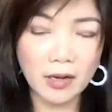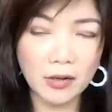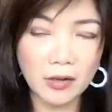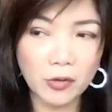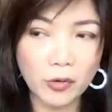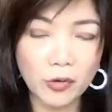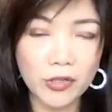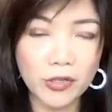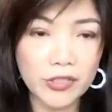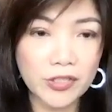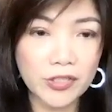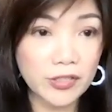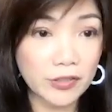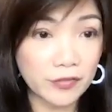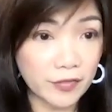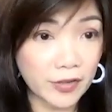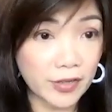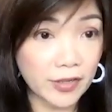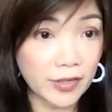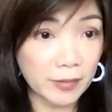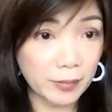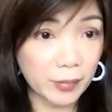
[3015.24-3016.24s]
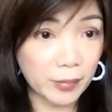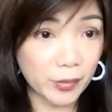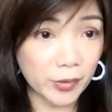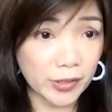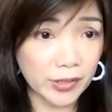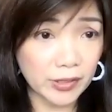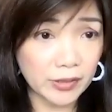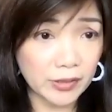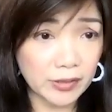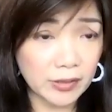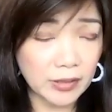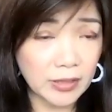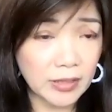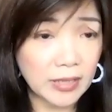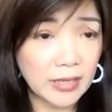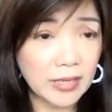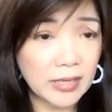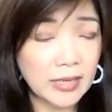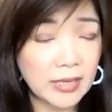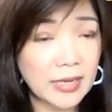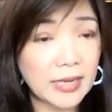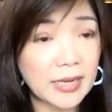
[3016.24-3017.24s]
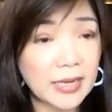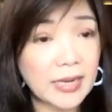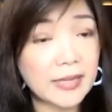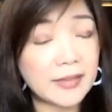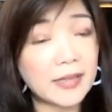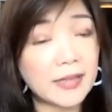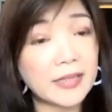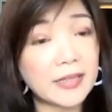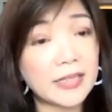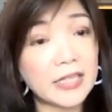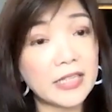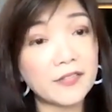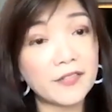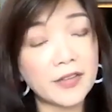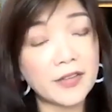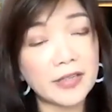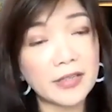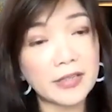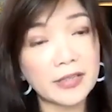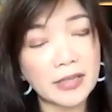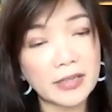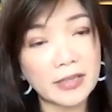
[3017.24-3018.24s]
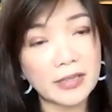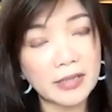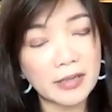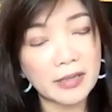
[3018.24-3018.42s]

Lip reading: courses are very important. And then even